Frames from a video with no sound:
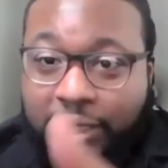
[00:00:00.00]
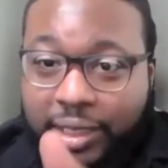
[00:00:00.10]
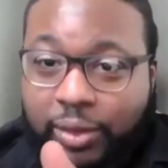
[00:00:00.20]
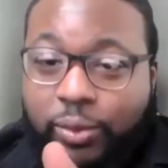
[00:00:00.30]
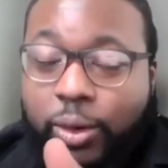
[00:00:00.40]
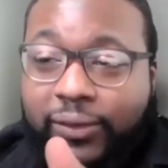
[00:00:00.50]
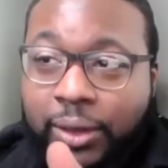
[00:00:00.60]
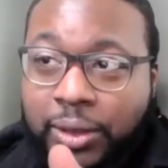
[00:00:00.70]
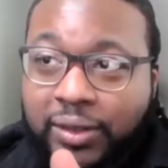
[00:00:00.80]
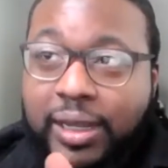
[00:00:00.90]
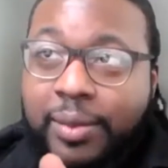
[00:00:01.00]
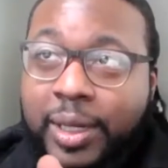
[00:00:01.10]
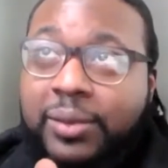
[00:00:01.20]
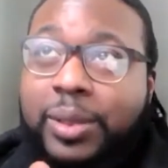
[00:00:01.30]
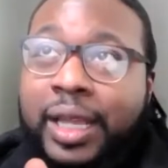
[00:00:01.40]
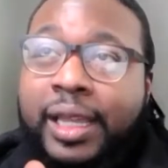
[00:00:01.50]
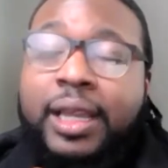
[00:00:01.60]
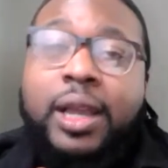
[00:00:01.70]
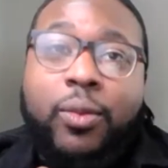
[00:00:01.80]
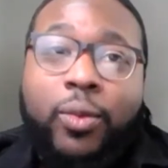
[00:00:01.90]
workflows are coming into play,
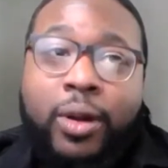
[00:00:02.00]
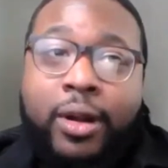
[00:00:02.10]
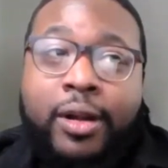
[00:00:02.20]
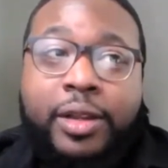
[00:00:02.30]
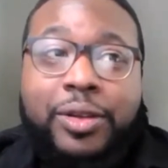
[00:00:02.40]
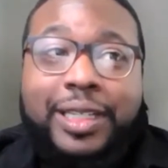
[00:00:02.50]
where you could